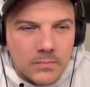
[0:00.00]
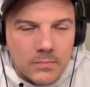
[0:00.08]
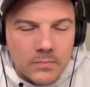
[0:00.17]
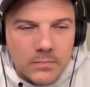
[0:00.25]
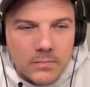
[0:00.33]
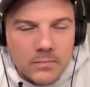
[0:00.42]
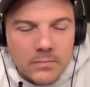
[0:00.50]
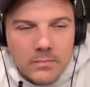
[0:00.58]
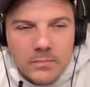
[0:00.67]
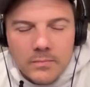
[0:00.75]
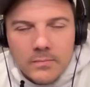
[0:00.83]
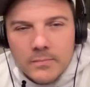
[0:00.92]

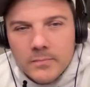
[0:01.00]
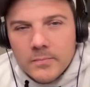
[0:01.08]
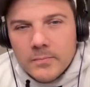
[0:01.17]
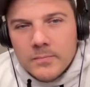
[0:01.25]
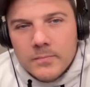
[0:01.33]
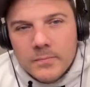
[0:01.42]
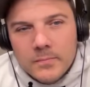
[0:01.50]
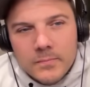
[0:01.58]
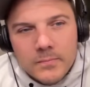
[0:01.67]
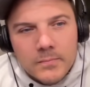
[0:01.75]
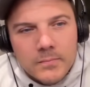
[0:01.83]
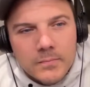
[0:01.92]

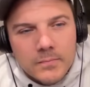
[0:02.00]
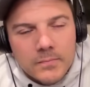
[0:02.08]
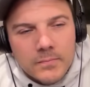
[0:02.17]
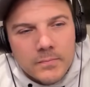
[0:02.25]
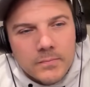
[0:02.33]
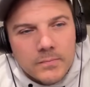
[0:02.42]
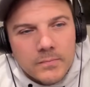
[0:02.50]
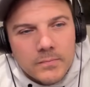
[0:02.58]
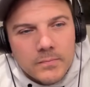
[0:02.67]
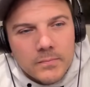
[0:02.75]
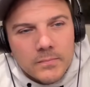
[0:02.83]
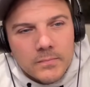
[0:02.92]

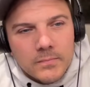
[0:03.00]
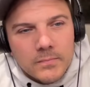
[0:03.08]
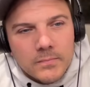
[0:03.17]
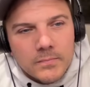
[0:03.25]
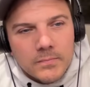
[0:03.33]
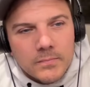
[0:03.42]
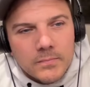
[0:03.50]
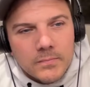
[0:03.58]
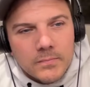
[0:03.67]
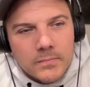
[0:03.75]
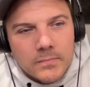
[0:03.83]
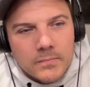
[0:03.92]

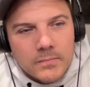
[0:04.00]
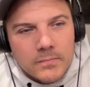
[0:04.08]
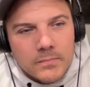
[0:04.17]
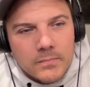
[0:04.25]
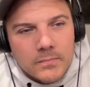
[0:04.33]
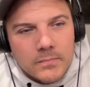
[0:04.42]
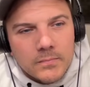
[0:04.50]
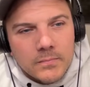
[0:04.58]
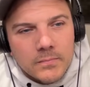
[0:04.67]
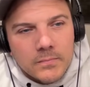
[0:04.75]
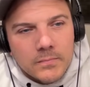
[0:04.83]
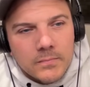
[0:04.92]

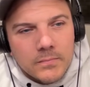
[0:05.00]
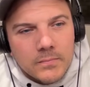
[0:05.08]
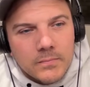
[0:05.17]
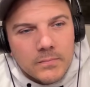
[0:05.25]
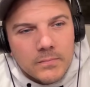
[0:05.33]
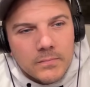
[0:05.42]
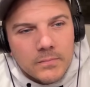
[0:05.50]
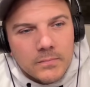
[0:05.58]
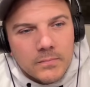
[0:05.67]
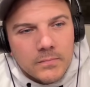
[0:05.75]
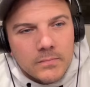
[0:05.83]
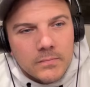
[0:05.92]

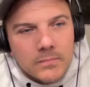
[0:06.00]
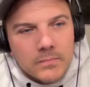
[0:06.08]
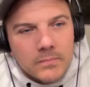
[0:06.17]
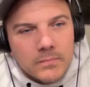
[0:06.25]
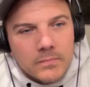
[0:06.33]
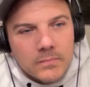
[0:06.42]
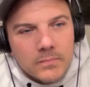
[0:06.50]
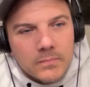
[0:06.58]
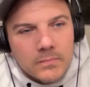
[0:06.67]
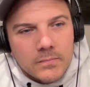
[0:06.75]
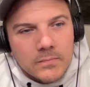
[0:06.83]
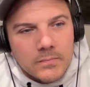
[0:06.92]

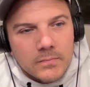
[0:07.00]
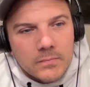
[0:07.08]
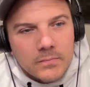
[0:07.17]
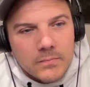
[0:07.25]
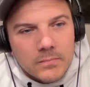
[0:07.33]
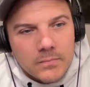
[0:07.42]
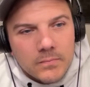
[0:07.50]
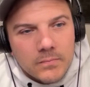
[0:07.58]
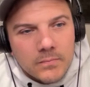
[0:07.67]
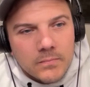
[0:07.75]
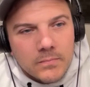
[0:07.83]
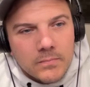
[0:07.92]
(not speaking)